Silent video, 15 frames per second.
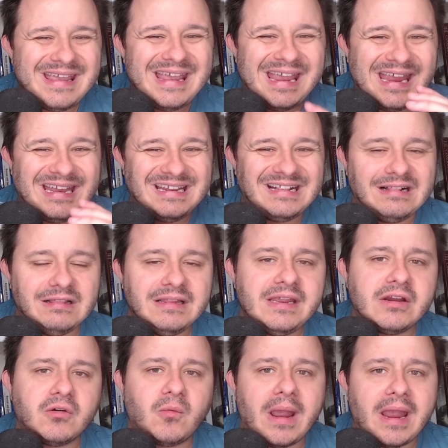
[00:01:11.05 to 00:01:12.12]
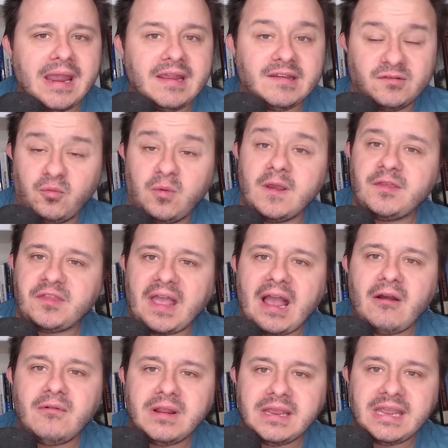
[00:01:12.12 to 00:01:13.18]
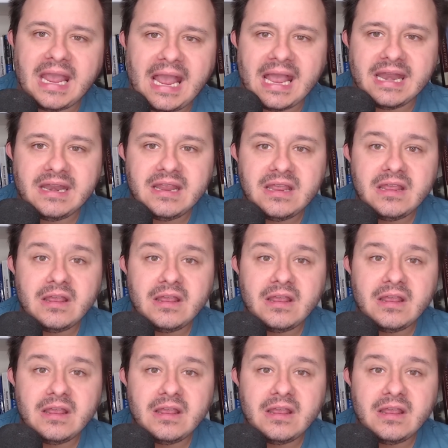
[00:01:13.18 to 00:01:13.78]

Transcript: in clear ways without, again,